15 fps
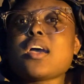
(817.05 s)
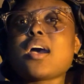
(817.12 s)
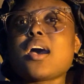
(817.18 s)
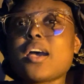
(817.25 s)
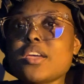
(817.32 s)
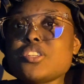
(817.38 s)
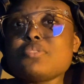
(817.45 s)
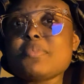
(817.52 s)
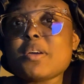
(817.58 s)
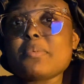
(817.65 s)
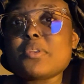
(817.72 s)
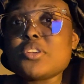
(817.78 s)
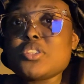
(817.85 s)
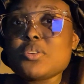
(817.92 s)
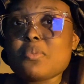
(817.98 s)
I should be able
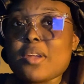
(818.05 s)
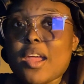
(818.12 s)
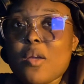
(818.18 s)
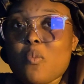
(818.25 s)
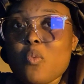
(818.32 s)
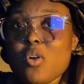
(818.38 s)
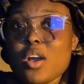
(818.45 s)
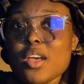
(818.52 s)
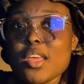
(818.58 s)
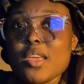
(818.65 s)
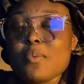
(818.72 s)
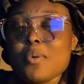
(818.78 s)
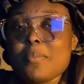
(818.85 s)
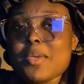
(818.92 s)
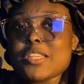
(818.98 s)
to do what I want and
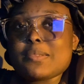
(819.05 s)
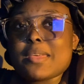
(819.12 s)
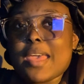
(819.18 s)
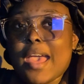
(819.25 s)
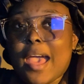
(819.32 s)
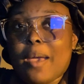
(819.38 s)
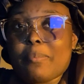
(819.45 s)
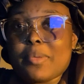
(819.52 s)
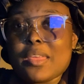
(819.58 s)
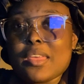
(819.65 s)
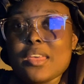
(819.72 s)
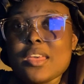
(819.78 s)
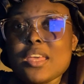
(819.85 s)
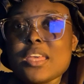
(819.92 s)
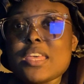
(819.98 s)
what makes me happy,
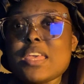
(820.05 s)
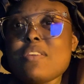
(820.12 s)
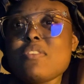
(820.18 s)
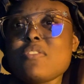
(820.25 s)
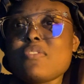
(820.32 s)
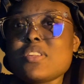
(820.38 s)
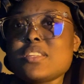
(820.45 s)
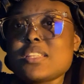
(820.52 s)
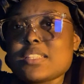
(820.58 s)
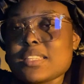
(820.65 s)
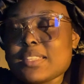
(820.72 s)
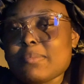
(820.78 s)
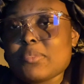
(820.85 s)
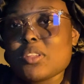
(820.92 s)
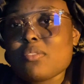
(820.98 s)
even if it doesn't
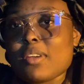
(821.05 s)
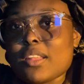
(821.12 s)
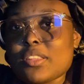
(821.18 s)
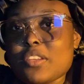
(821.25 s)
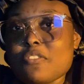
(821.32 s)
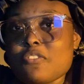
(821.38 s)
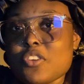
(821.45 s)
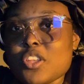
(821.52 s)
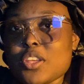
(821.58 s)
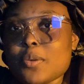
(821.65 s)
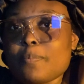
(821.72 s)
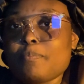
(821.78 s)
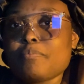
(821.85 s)
seem the right thing for you.